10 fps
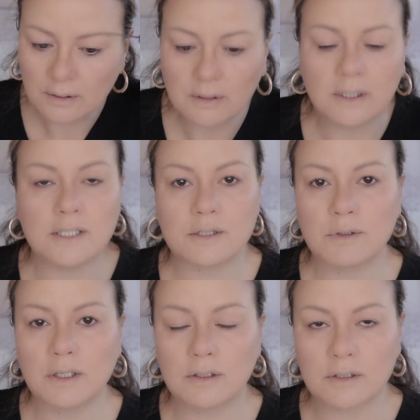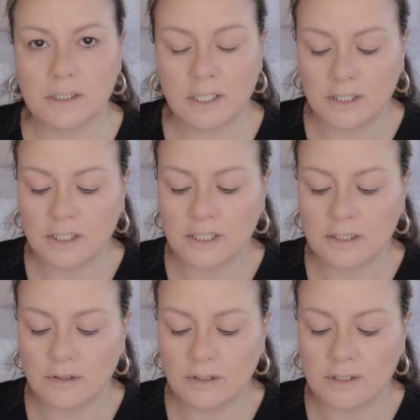And that's what it looks like
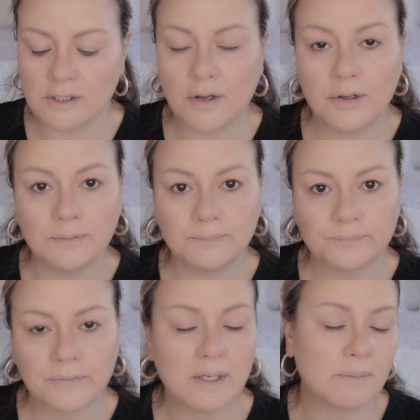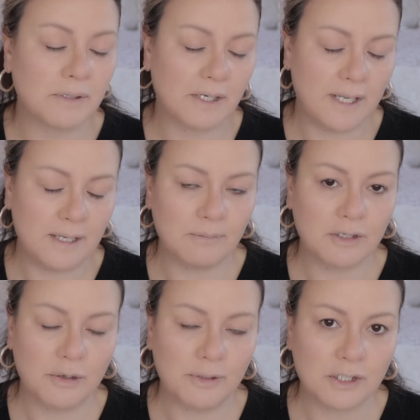just on its own. But I am
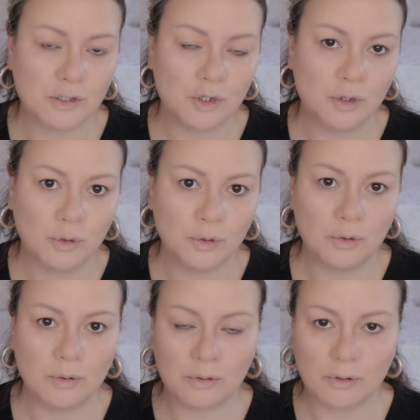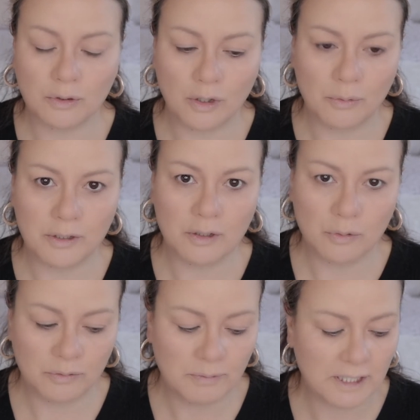going to go in
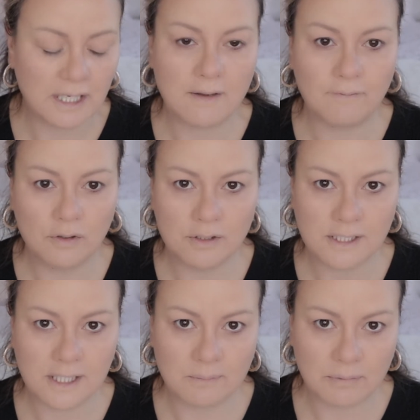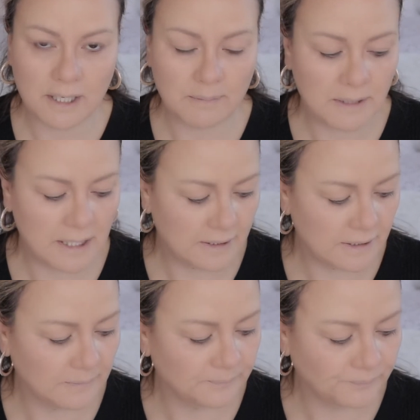with my Kat Von D brow
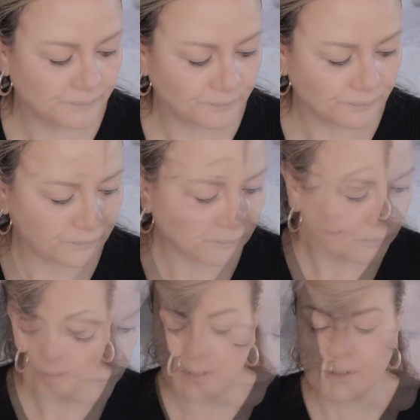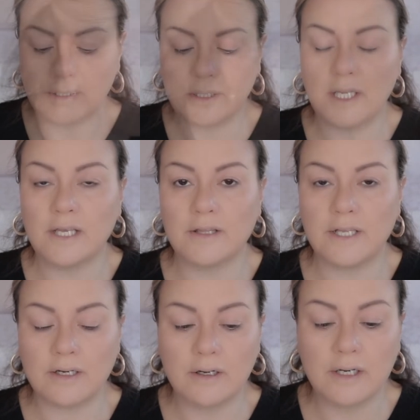powder. So now
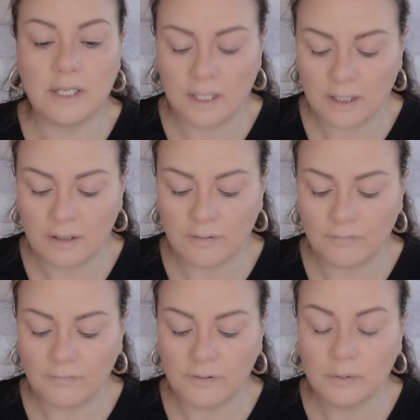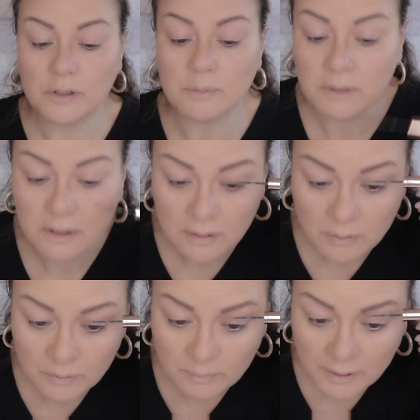that I have filled them
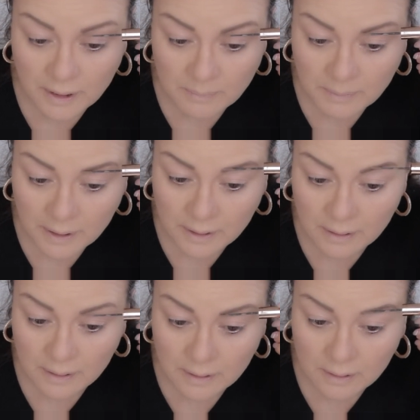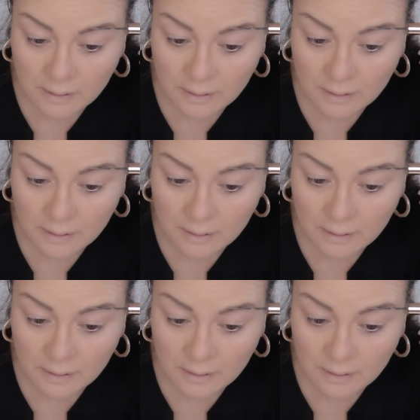in with brow powder,